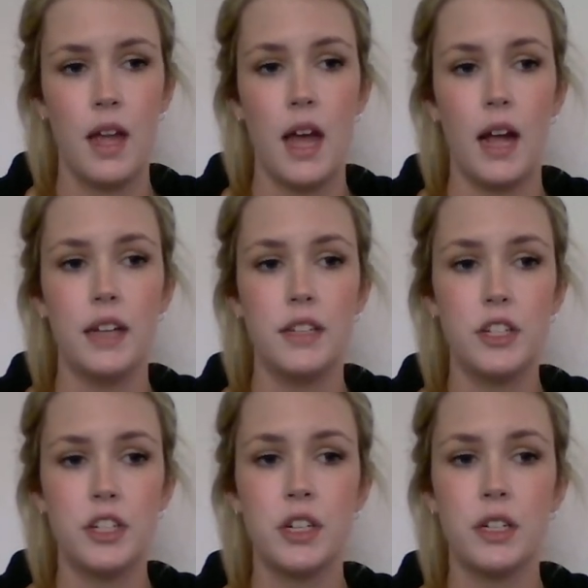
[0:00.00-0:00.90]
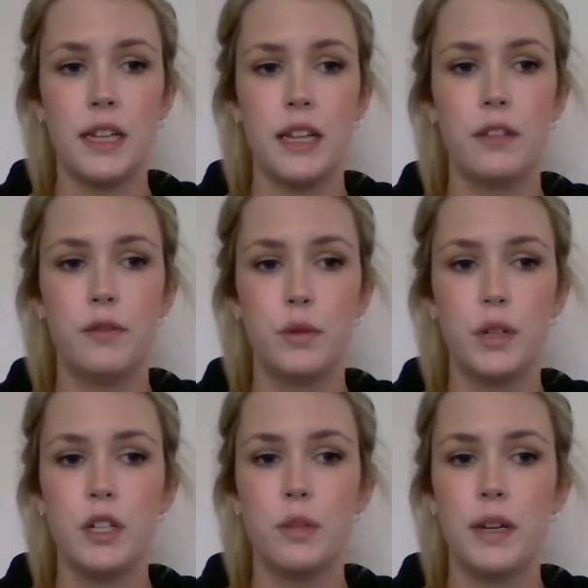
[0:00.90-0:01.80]
Additionally, the
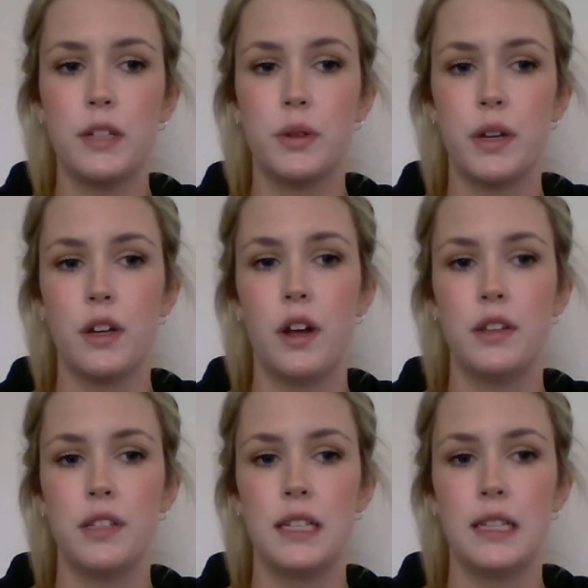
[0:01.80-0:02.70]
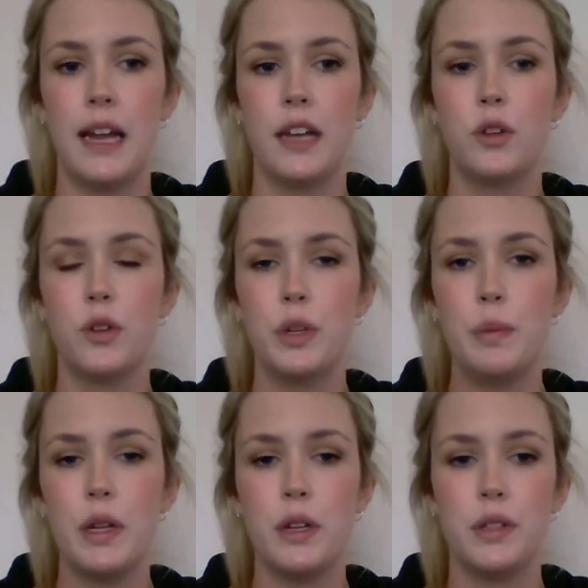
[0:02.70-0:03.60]
footage we took in Hosier Lane could be
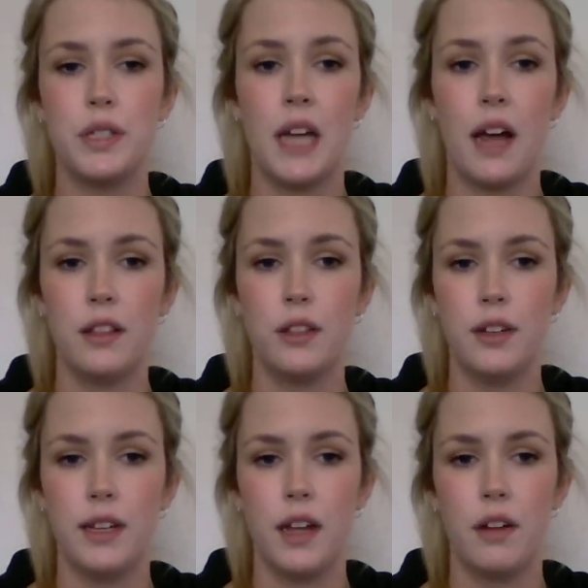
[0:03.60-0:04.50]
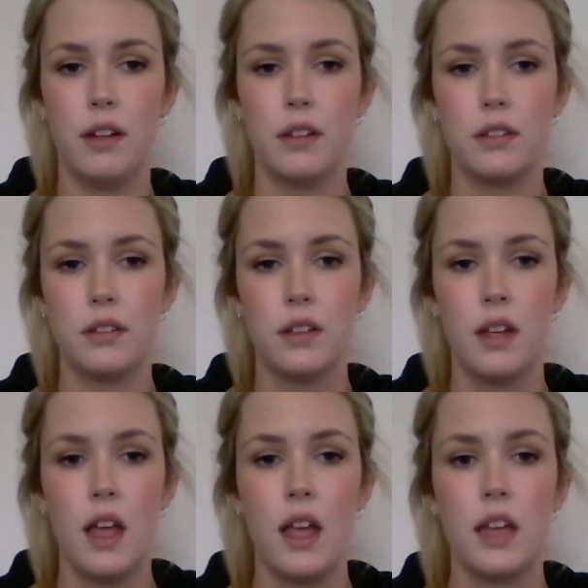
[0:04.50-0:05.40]
used in other learning areas.
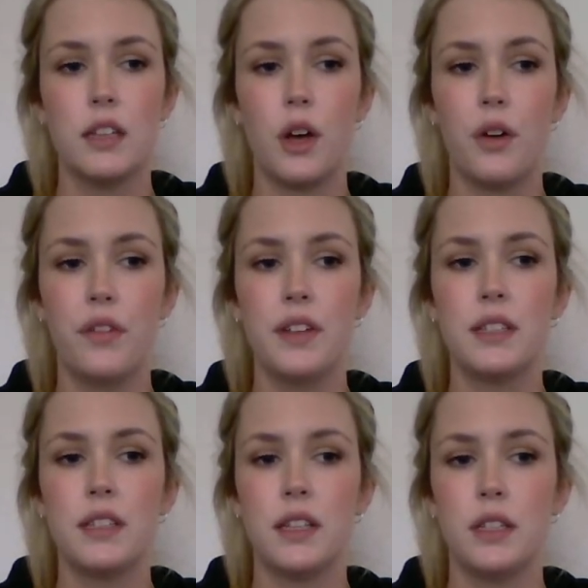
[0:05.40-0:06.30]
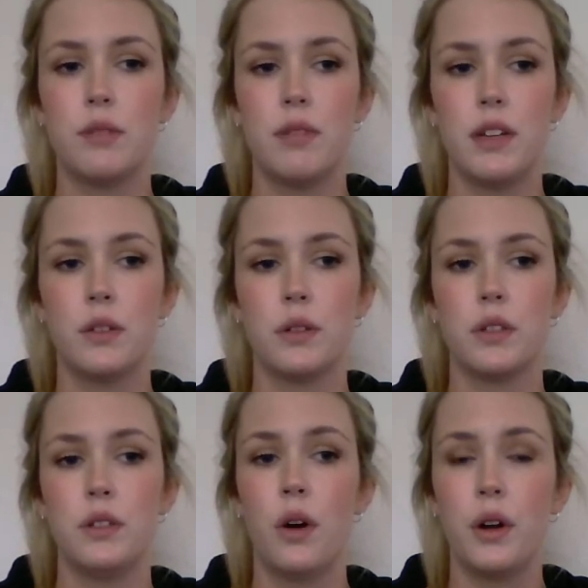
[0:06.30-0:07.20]
It is obvious that this resource
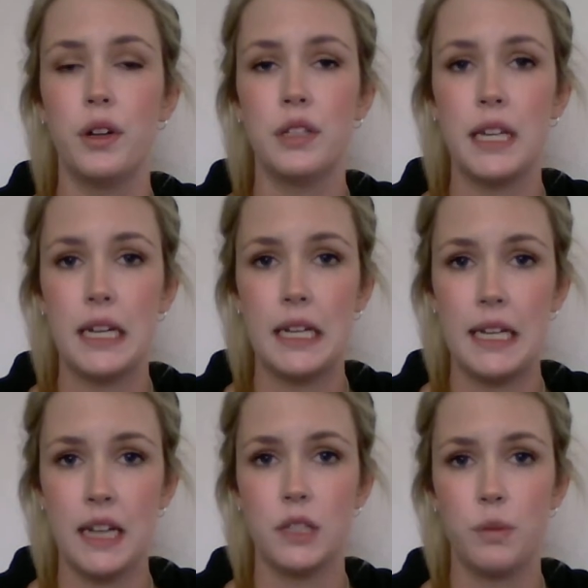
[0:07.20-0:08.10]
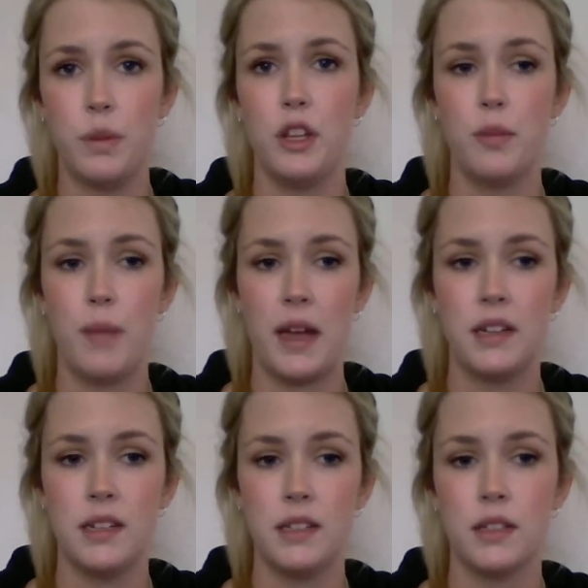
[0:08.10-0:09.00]
not only connects with
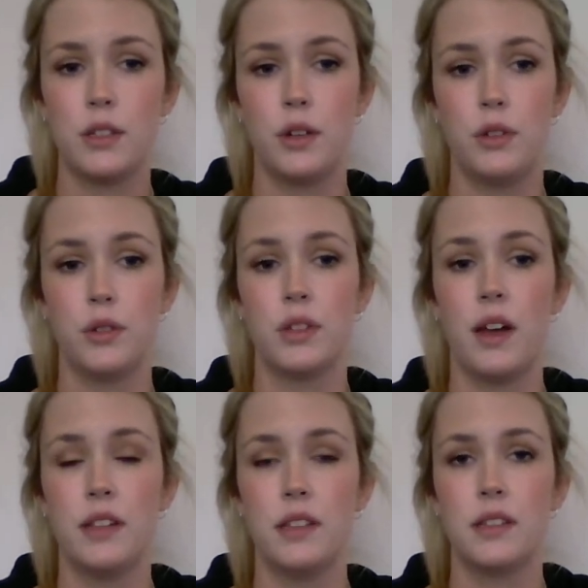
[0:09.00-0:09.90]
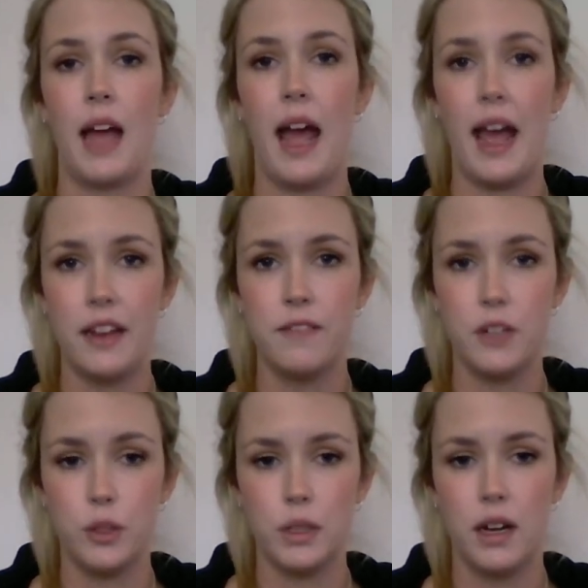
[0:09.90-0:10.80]
humanities and social sciences and
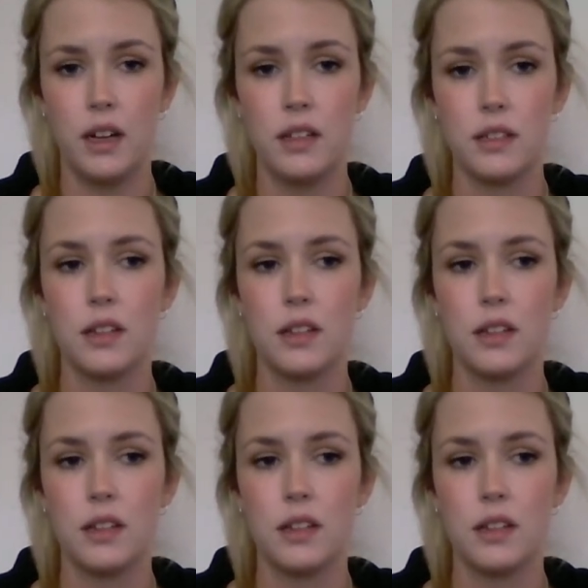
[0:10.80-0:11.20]
visual arts,